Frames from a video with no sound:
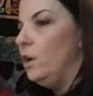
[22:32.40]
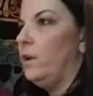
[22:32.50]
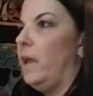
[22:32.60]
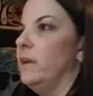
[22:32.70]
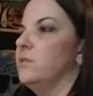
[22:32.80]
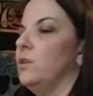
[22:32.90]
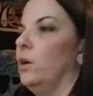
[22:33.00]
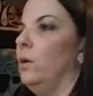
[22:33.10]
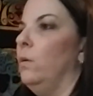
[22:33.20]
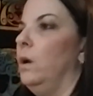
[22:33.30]
Okay,
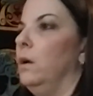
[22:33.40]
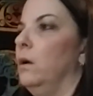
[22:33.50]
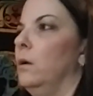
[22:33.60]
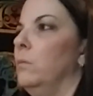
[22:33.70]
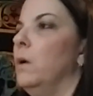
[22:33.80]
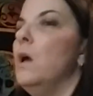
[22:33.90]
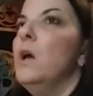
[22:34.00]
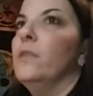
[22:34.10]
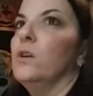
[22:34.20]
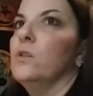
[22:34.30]
so
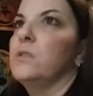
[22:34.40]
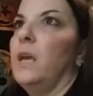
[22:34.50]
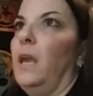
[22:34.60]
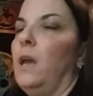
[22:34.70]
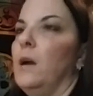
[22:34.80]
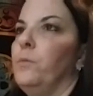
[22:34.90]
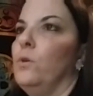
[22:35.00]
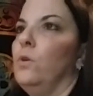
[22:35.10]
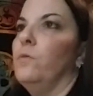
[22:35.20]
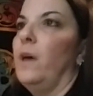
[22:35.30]
there's a
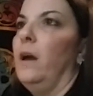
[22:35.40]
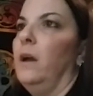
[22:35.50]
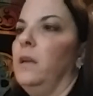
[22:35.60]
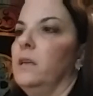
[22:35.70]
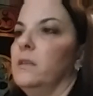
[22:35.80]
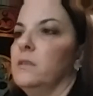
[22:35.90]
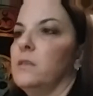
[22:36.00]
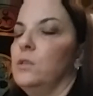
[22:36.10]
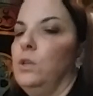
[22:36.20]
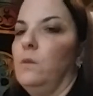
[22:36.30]
couple that
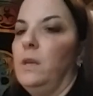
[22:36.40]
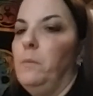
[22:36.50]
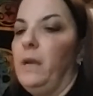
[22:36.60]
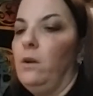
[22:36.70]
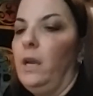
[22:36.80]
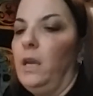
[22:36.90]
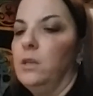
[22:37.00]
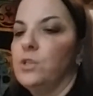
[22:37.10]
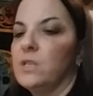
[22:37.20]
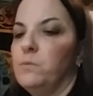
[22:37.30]
is newly
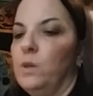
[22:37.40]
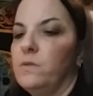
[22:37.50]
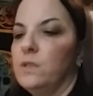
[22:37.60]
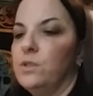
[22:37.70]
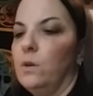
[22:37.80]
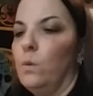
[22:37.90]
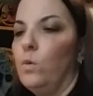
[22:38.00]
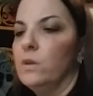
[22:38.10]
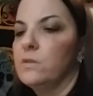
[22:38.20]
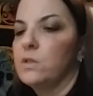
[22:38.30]
married, just moved into a
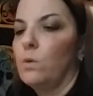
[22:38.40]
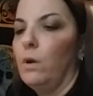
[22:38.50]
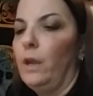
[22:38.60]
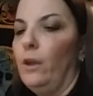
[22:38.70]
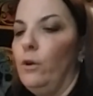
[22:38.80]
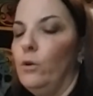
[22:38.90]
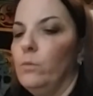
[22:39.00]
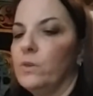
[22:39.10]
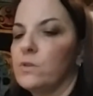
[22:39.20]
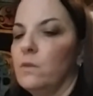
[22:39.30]
one-story
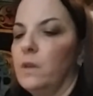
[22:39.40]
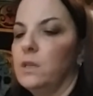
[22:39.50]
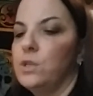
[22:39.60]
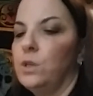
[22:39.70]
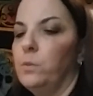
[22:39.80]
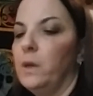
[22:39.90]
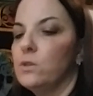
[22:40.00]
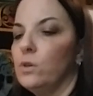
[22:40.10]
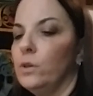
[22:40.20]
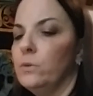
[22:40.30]
home. There's only 2
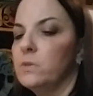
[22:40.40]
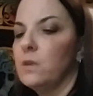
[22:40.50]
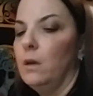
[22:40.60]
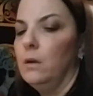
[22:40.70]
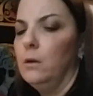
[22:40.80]
bedrooms.